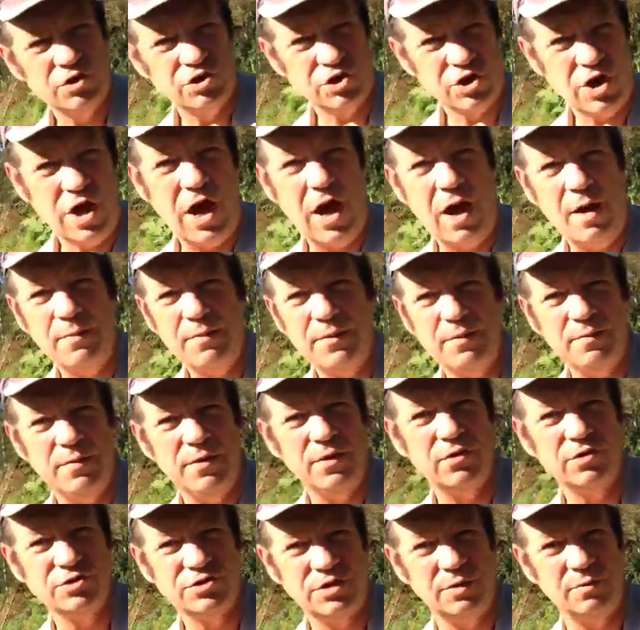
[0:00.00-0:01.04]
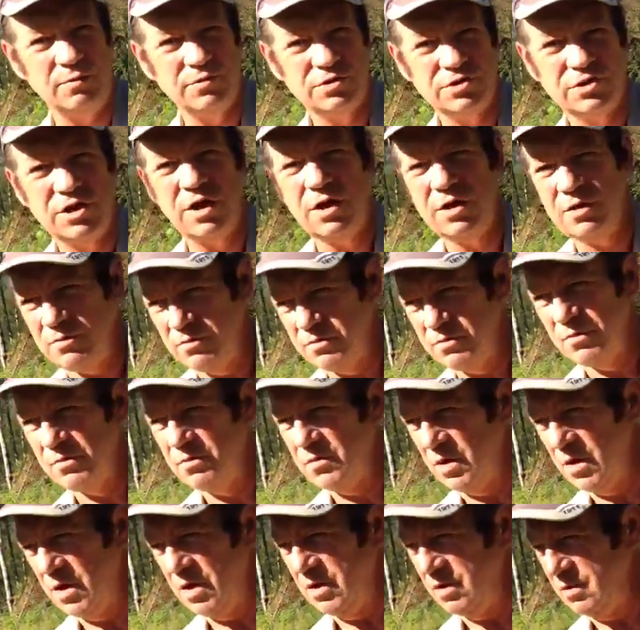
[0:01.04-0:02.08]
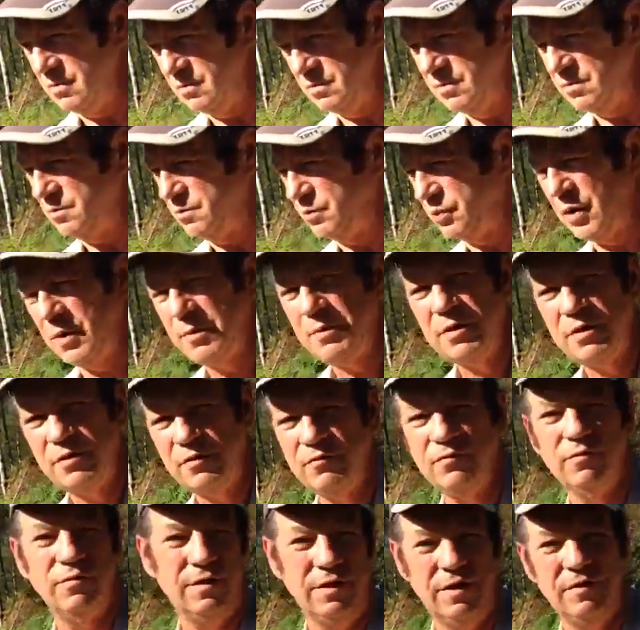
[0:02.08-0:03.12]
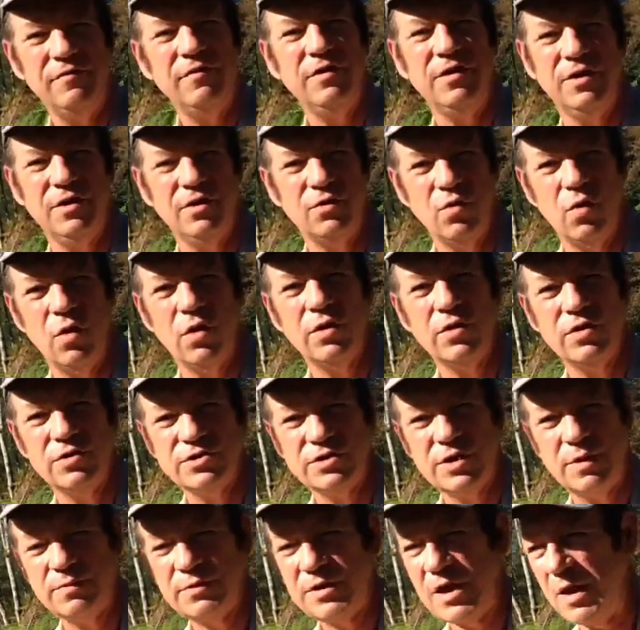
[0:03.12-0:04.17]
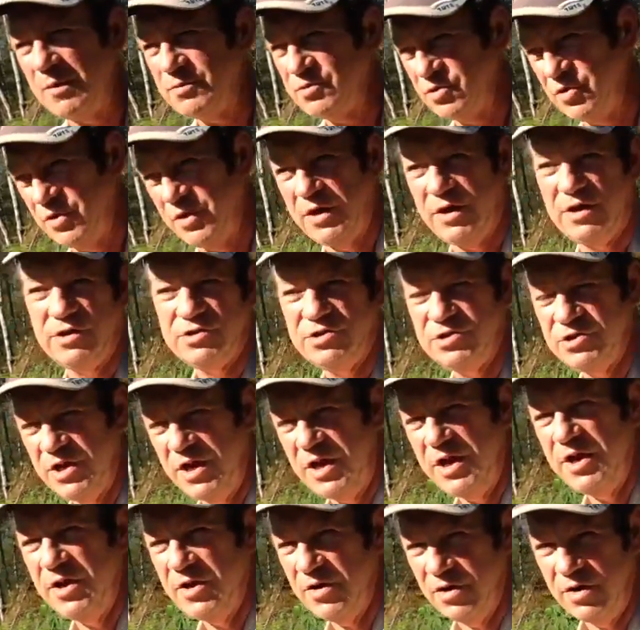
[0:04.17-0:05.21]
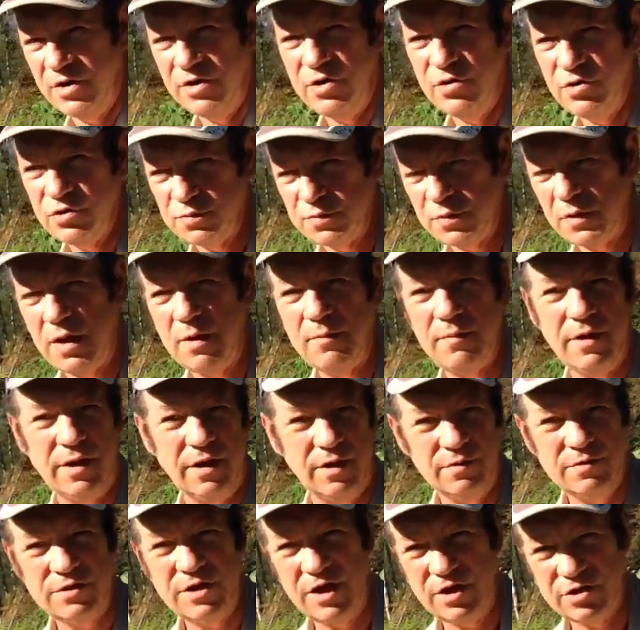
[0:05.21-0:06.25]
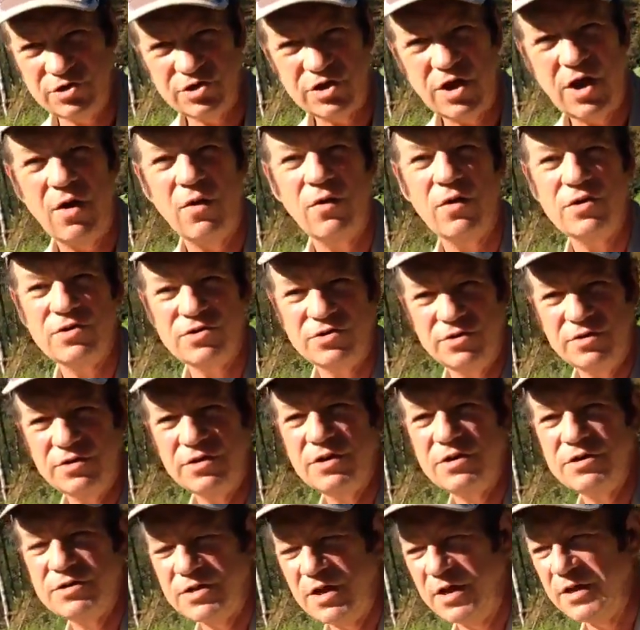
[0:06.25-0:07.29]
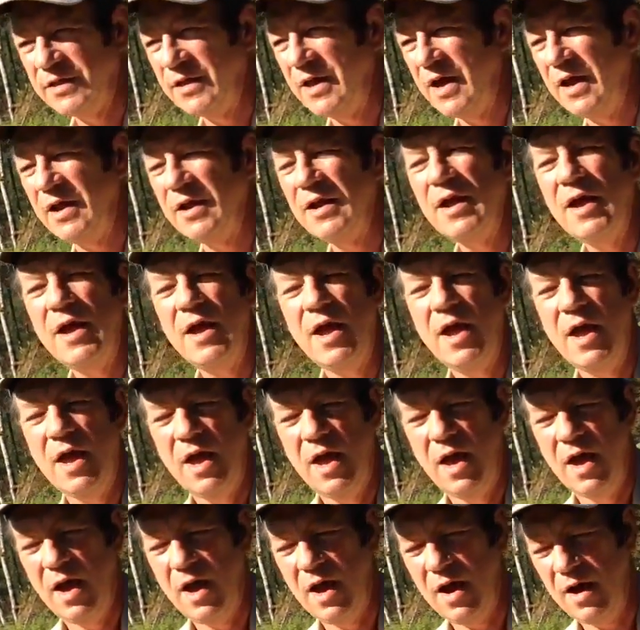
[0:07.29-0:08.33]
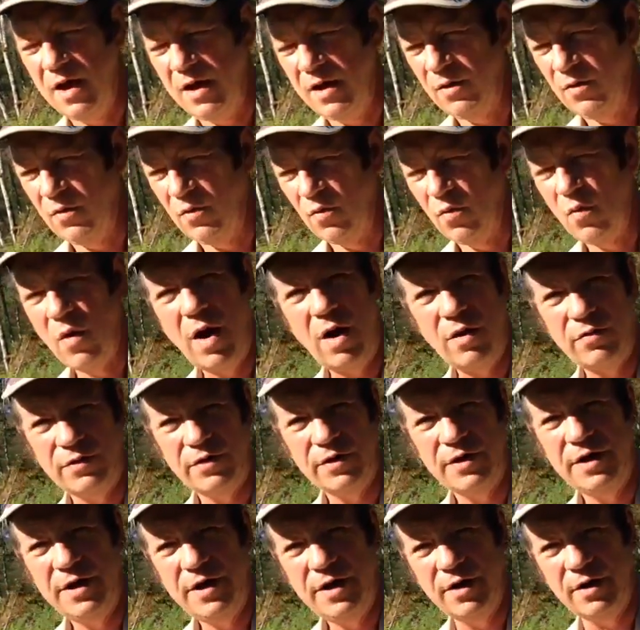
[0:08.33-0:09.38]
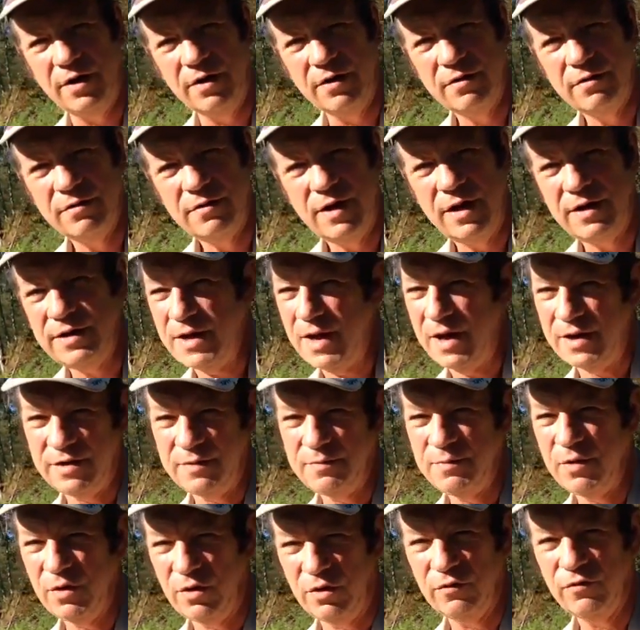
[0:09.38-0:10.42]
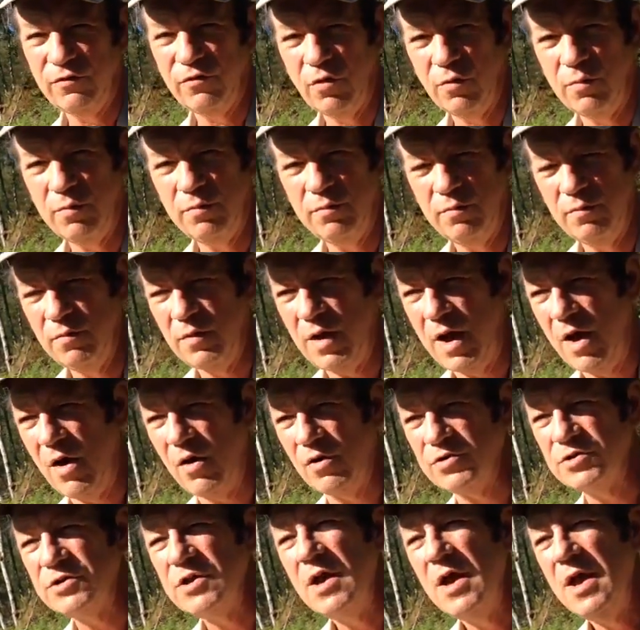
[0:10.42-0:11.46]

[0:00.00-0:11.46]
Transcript: shop and build some, say, primitive living quarters up top so they could stay here and use plumbing and take showers and things like that while they're here and not build a full house.